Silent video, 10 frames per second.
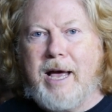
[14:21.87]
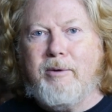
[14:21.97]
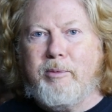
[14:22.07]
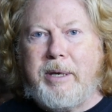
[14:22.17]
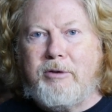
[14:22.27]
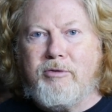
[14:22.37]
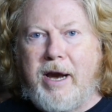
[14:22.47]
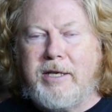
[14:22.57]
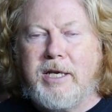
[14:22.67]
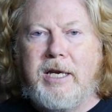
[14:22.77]
That would be
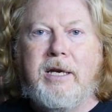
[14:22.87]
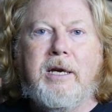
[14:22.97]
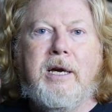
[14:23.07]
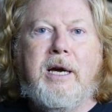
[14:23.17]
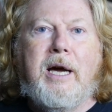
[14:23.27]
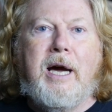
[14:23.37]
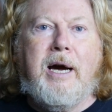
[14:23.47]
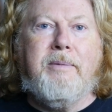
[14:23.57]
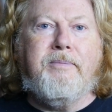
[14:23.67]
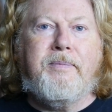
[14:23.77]
crazy.
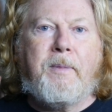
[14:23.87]
But